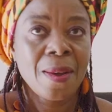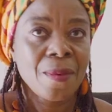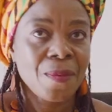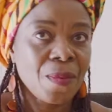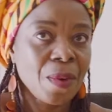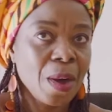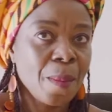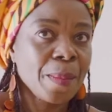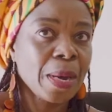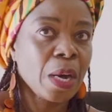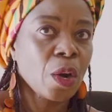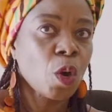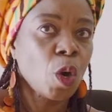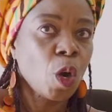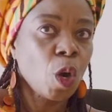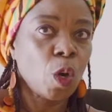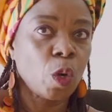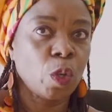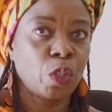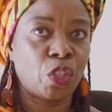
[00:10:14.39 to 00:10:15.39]

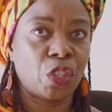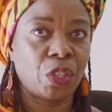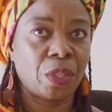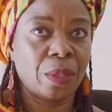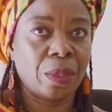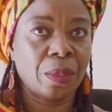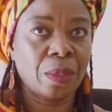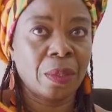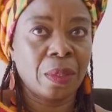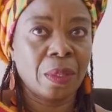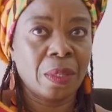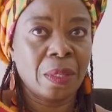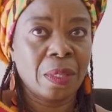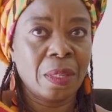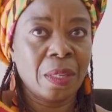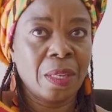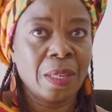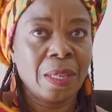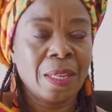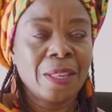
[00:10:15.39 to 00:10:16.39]
pharmacology.
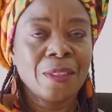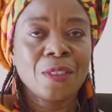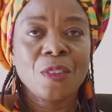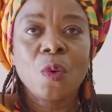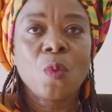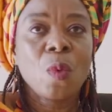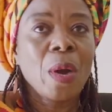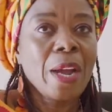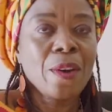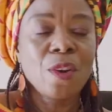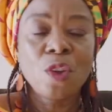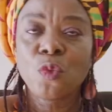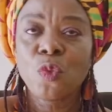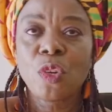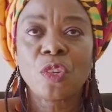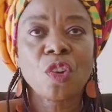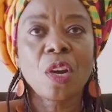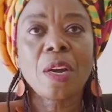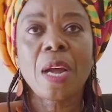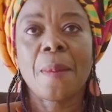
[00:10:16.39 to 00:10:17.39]
So why don't
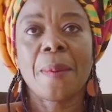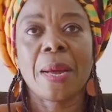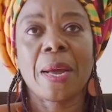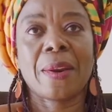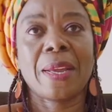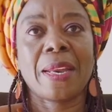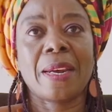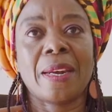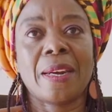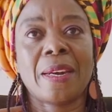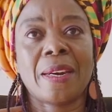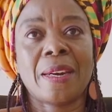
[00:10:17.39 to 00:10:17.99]
we talk about it?